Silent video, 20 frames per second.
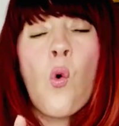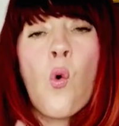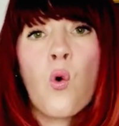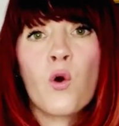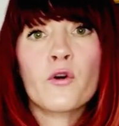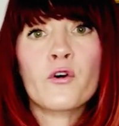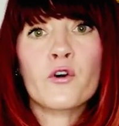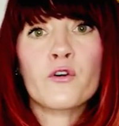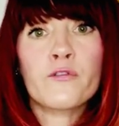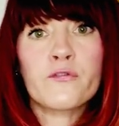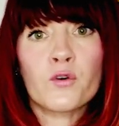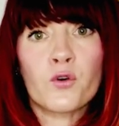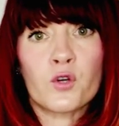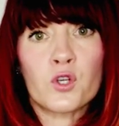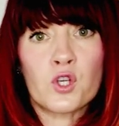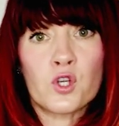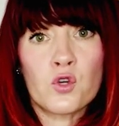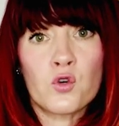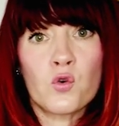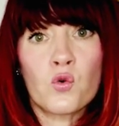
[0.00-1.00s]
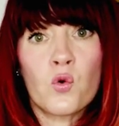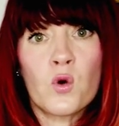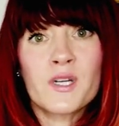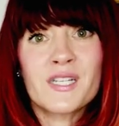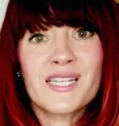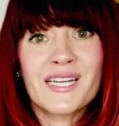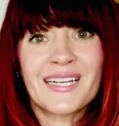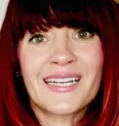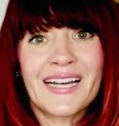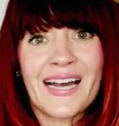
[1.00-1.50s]
order for you
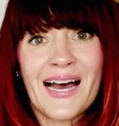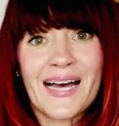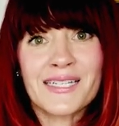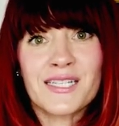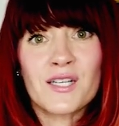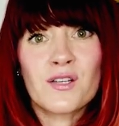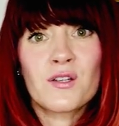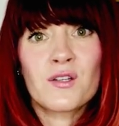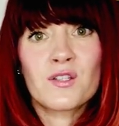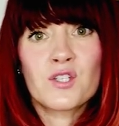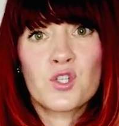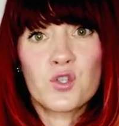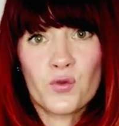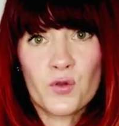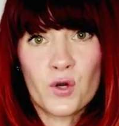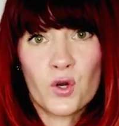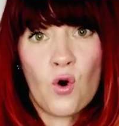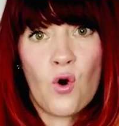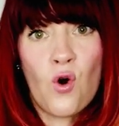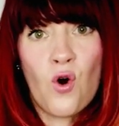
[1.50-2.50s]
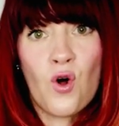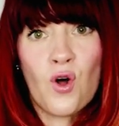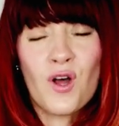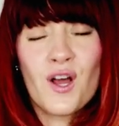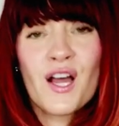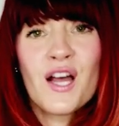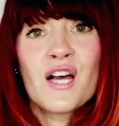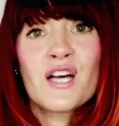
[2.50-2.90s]
to get to the goal.